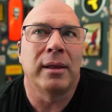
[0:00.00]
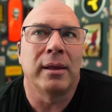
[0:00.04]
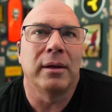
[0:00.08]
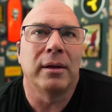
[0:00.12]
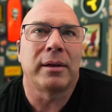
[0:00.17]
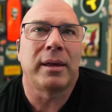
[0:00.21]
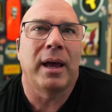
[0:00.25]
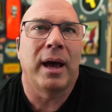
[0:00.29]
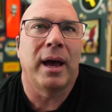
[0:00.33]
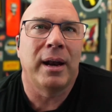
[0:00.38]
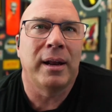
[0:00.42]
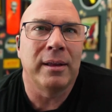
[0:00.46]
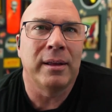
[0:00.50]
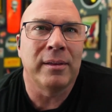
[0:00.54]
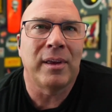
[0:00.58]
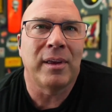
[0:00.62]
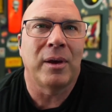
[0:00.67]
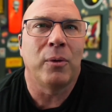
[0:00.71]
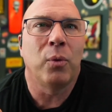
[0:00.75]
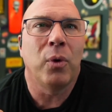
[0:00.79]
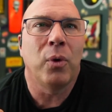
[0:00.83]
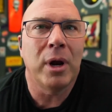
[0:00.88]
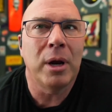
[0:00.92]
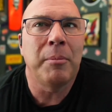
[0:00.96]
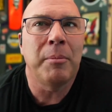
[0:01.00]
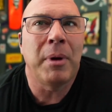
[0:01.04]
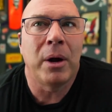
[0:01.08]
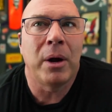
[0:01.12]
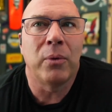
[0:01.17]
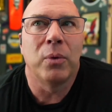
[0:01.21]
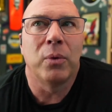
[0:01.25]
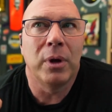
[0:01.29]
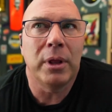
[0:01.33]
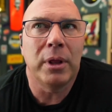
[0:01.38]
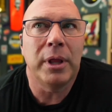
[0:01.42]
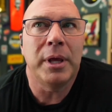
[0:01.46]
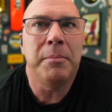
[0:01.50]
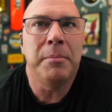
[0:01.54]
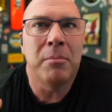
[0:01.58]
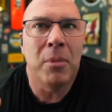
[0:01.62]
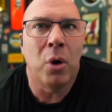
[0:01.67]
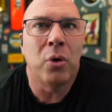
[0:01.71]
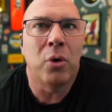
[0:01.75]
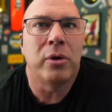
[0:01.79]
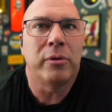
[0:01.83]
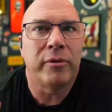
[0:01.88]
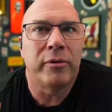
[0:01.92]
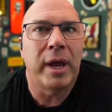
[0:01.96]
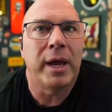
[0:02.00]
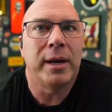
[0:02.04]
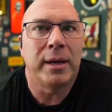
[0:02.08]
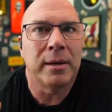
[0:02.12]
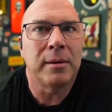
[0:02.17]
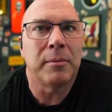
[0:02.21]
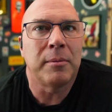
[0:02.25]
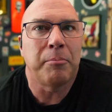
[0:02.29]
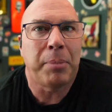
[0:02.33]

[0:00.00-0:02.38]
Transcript: I look at it and say, what am I really motivated